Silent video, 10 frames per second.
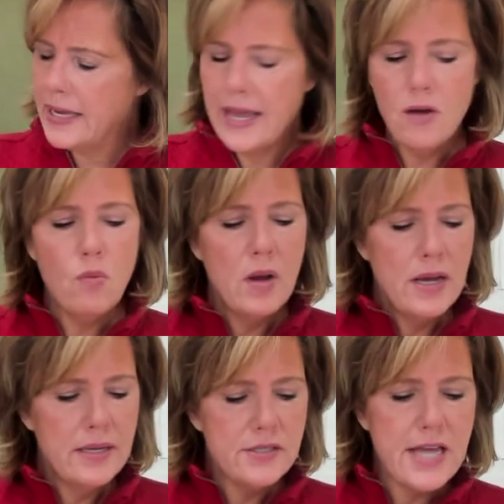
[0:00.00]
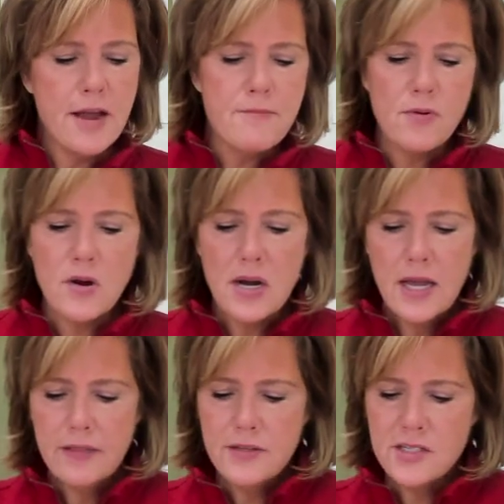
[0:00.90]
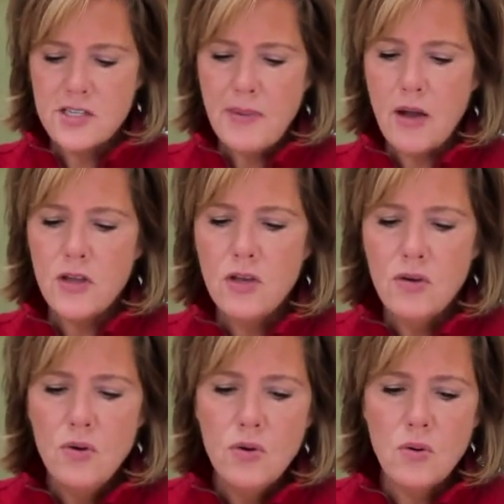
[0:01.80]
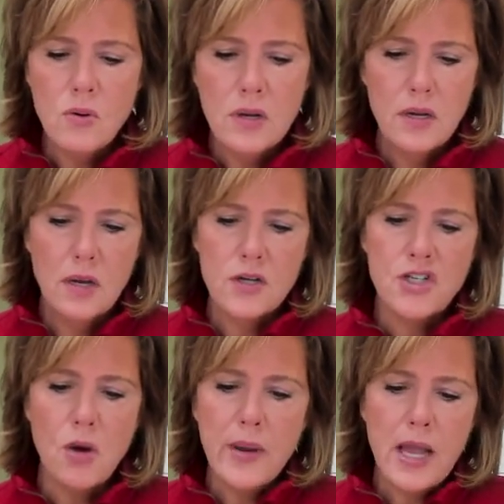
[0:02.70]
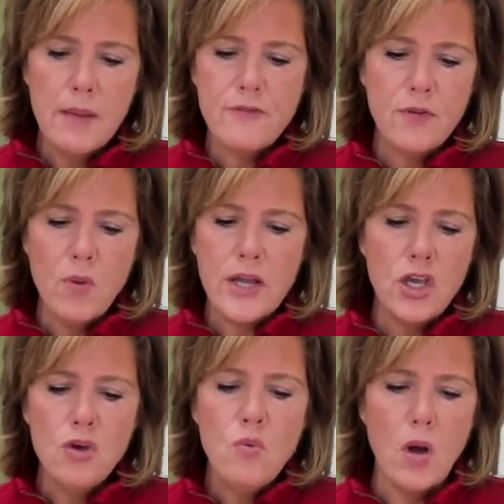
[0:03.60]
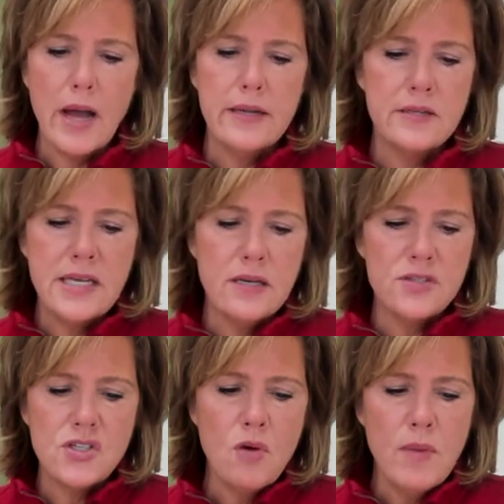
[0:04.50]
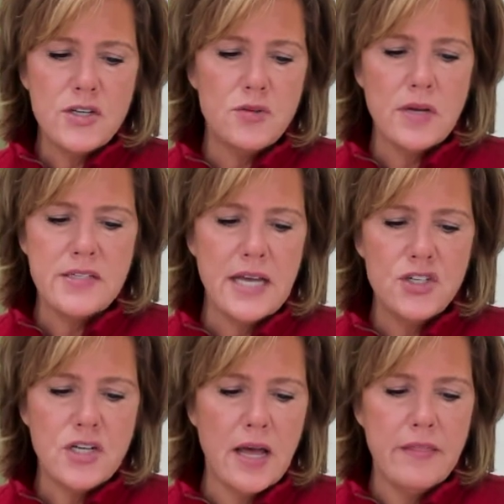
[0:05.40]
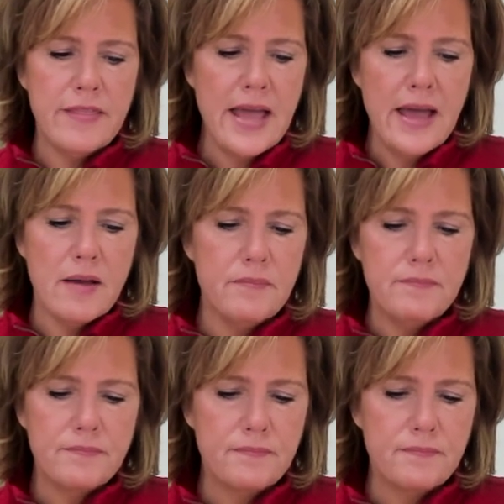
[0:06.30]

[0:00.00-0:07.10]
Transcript: King of Wands, Emperor. This is about you showing up for what you want. It's so much attention on them